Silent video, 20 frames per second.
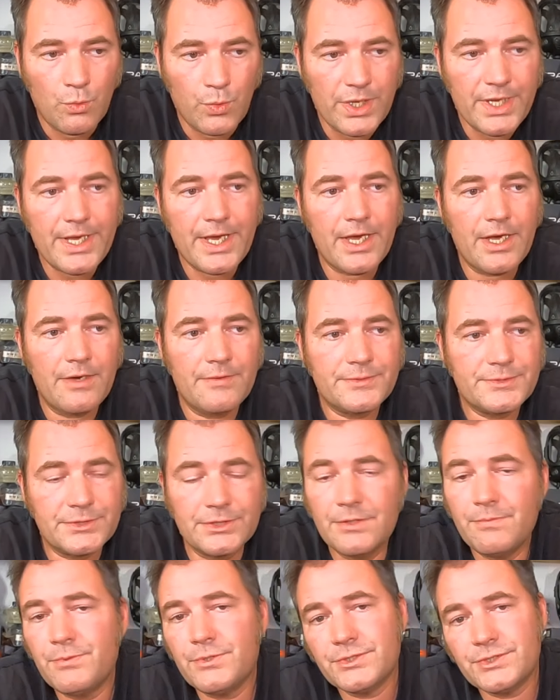We have
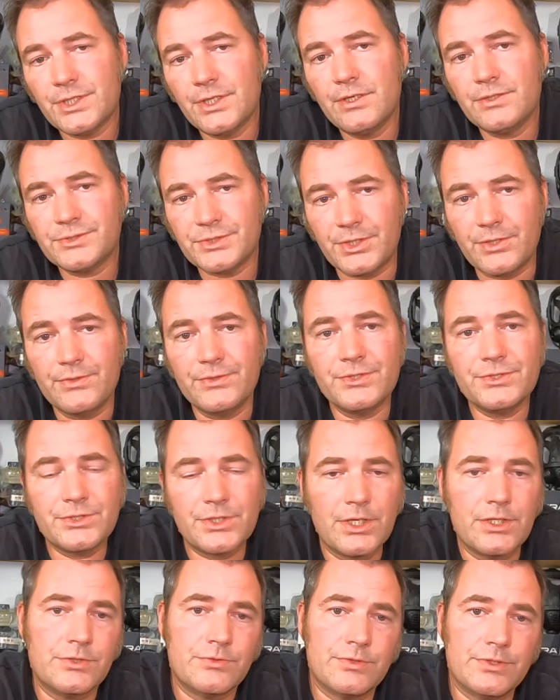sleeper cells here in
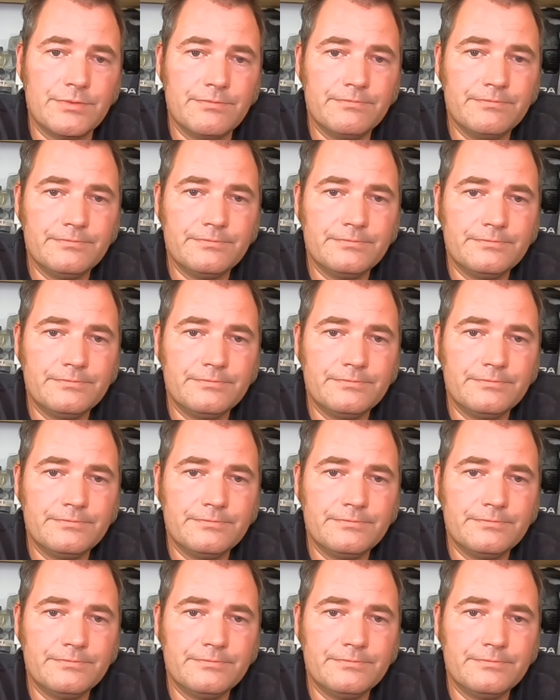this country.